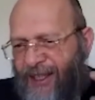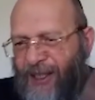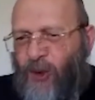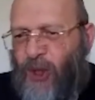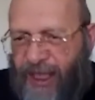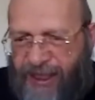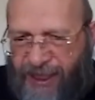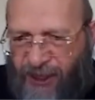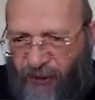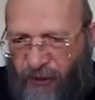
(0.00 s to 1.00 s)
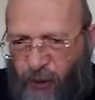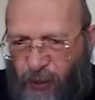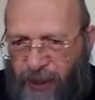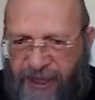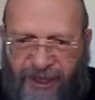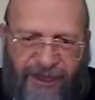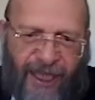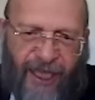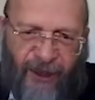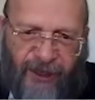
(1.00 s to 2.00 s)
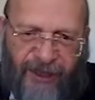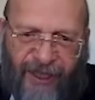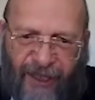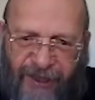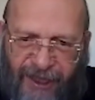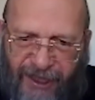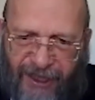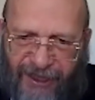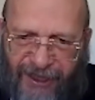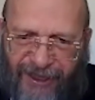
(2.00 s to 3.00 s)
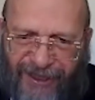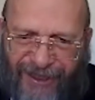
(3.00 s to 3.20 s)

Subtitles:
Calculations of a few pages. Now everything is